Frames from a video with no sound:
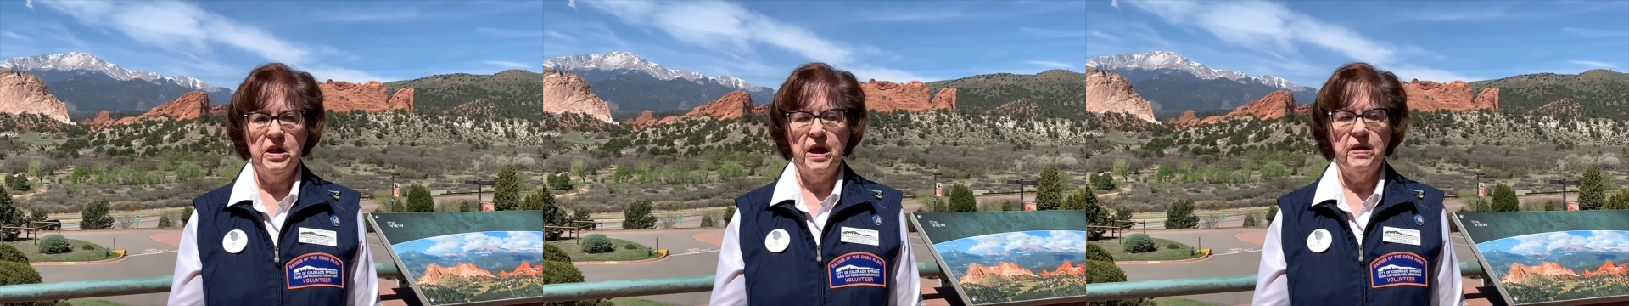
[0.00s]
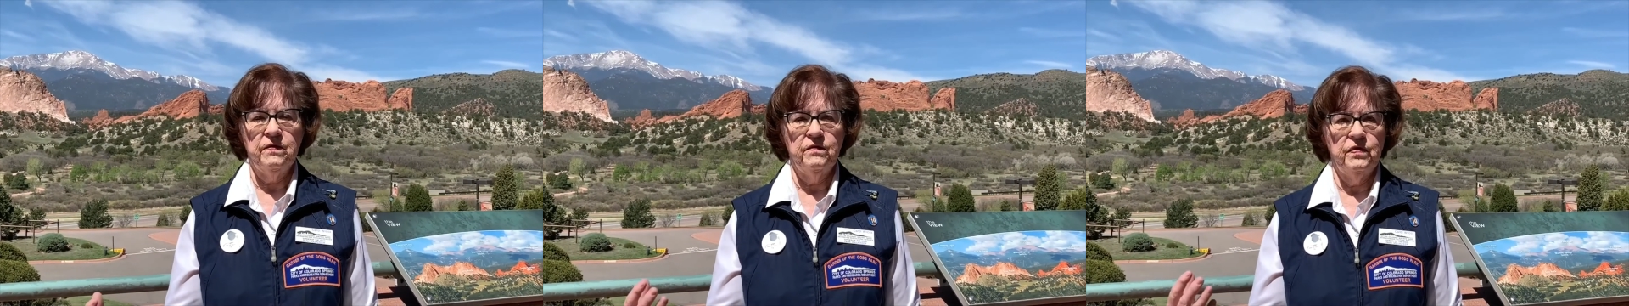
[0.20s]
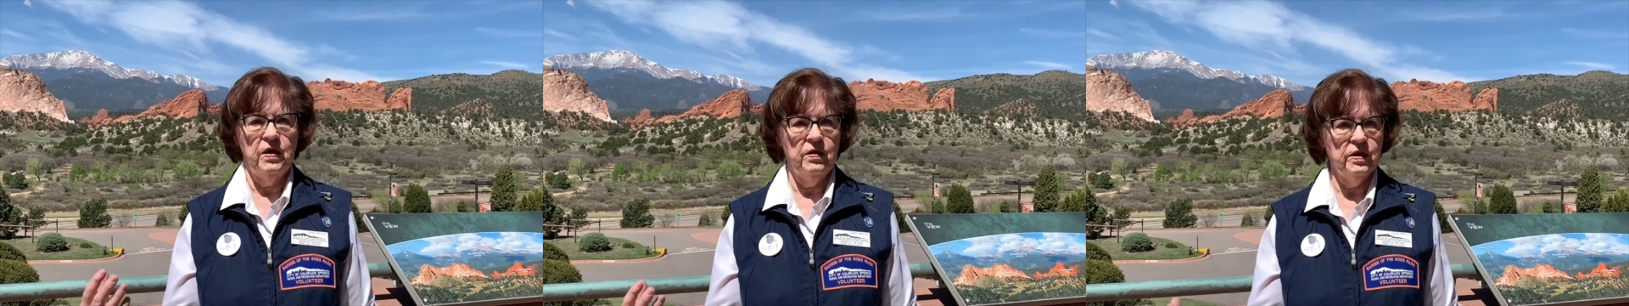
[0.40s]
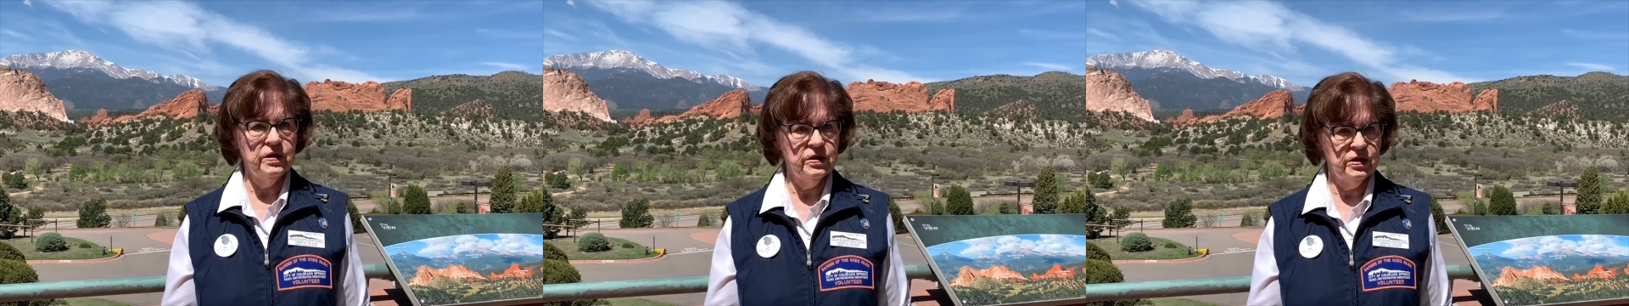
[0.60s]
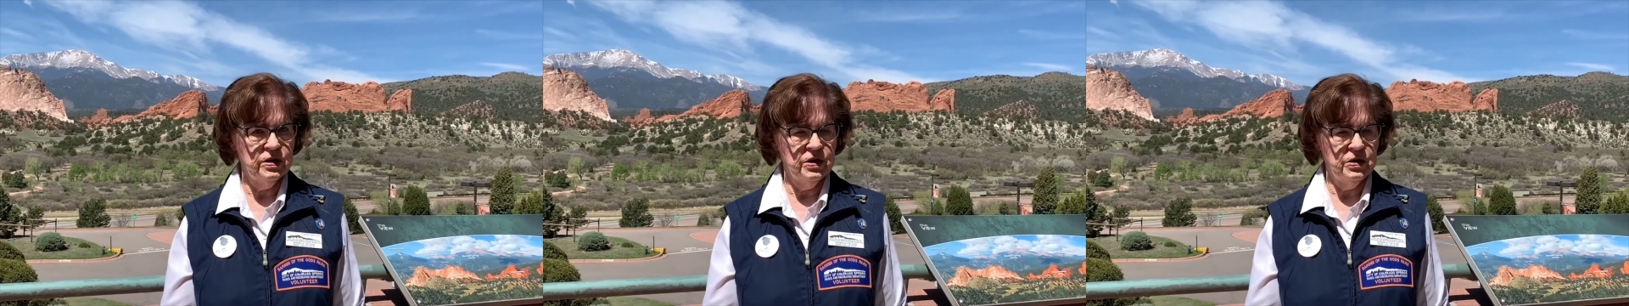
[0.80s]
and very
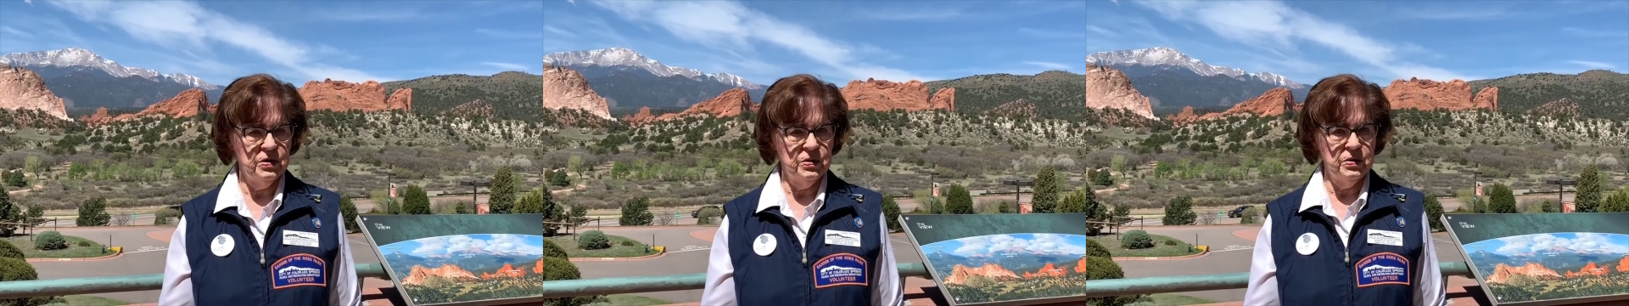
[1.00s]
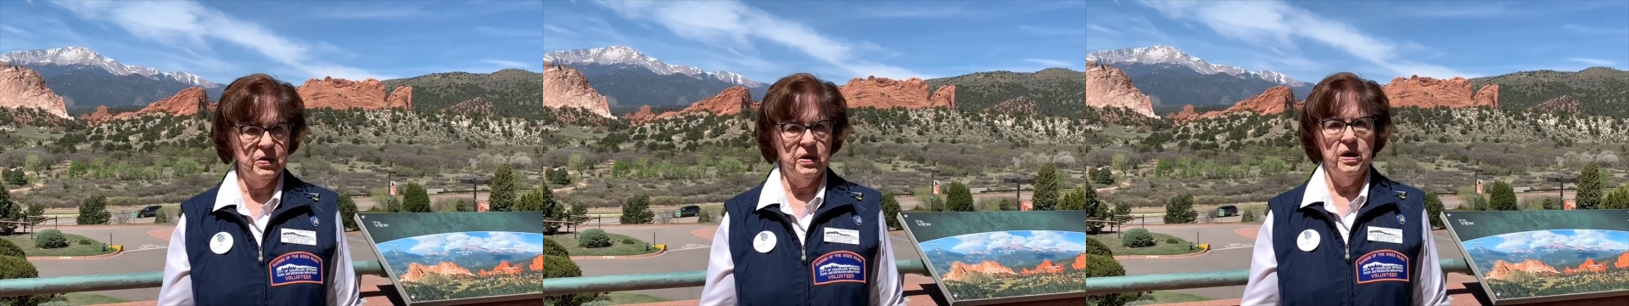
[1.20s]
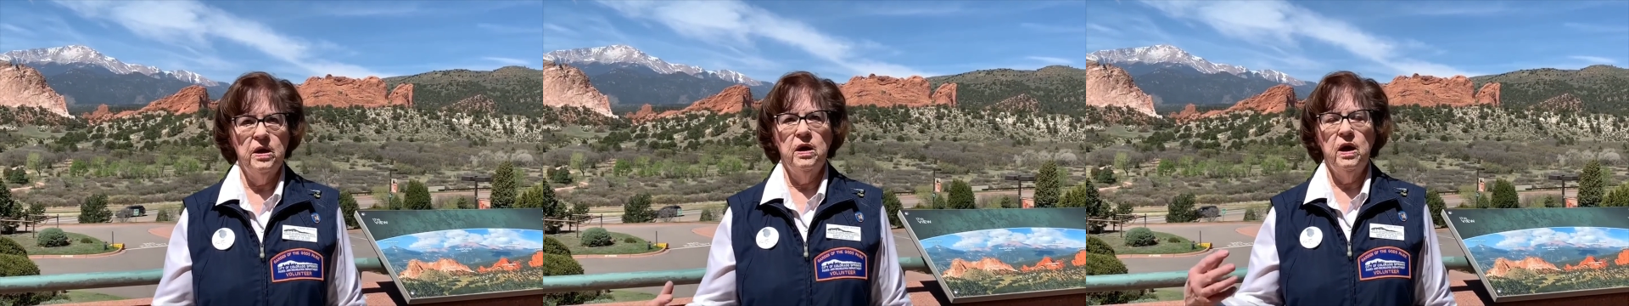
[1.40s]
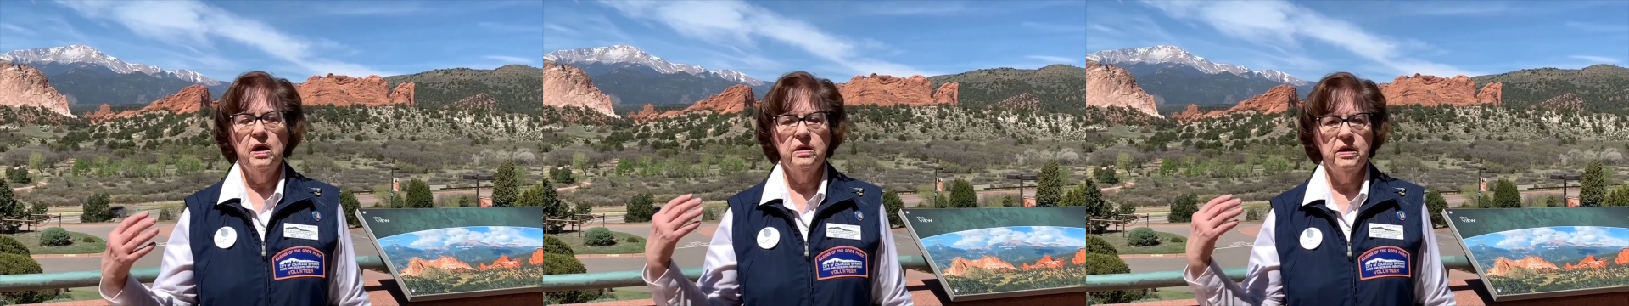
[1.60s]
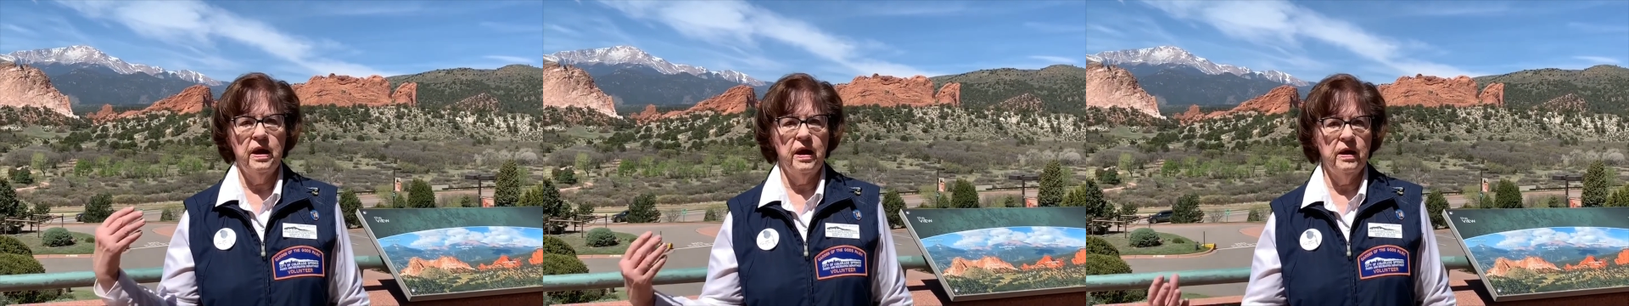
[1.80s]
soon a
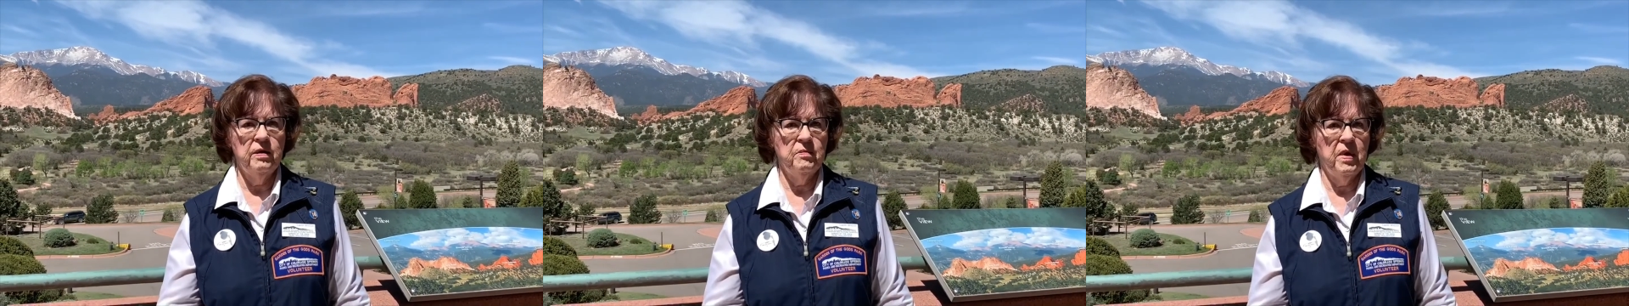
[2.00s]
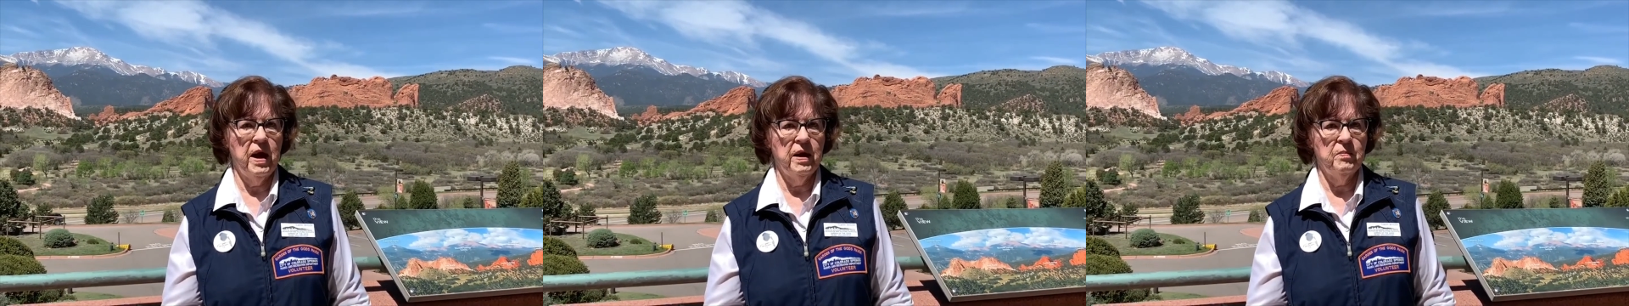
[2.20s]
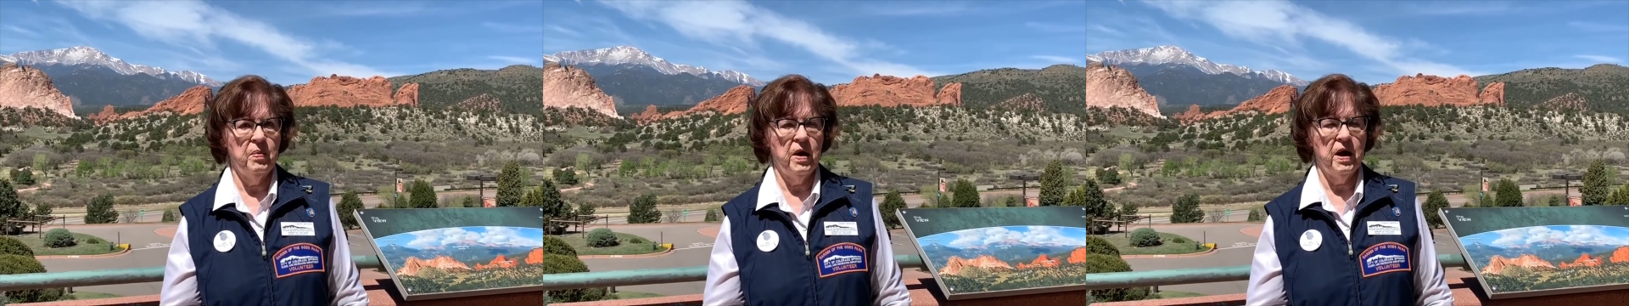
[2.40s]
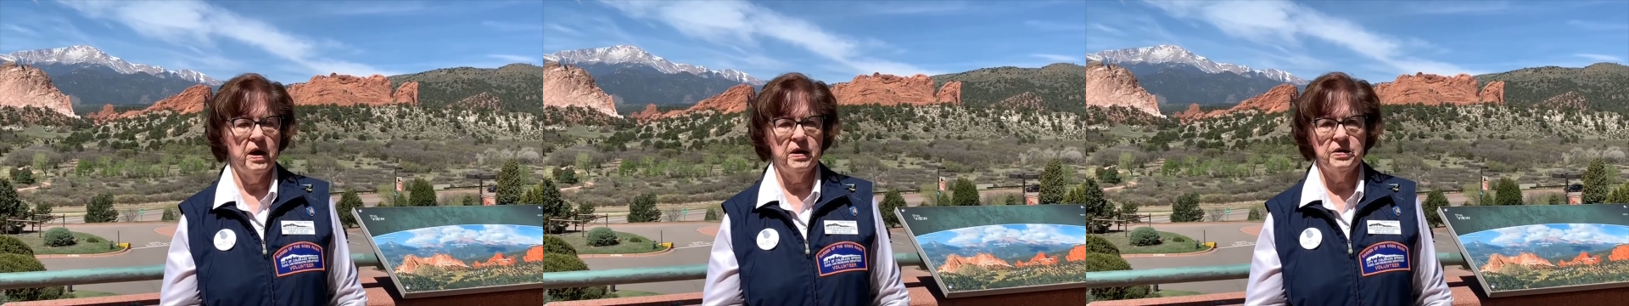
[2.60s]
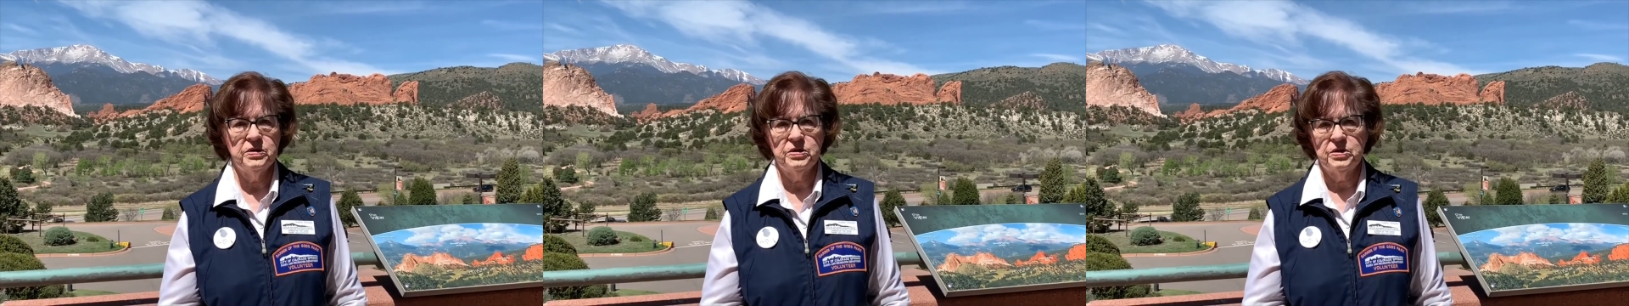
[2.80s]
gang of
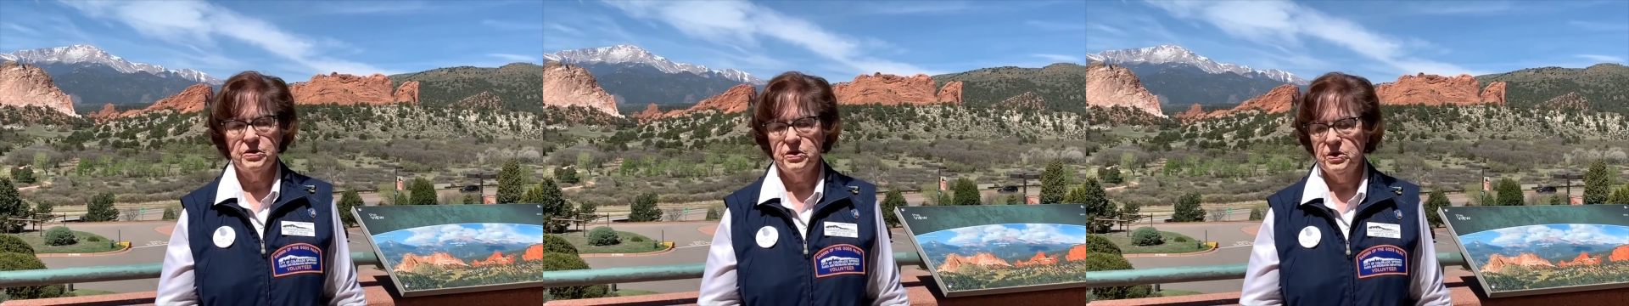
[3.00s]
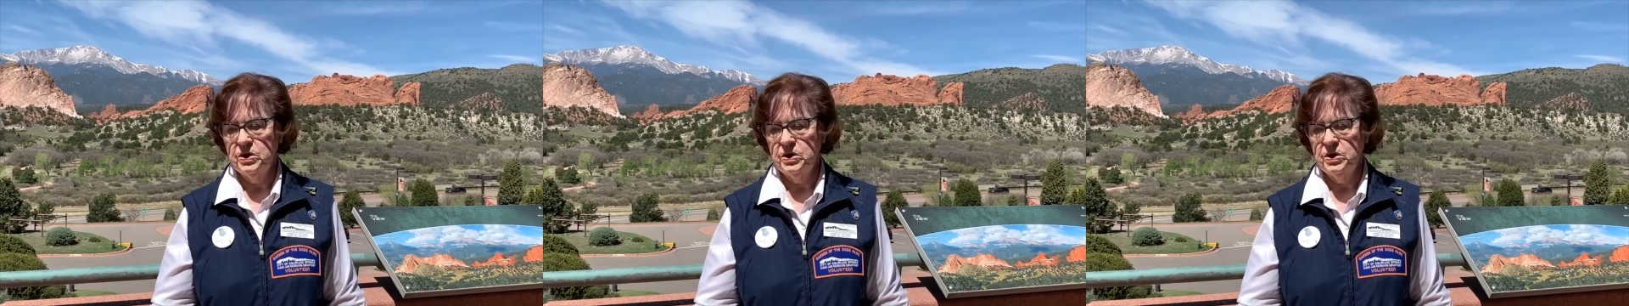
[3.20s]
magpies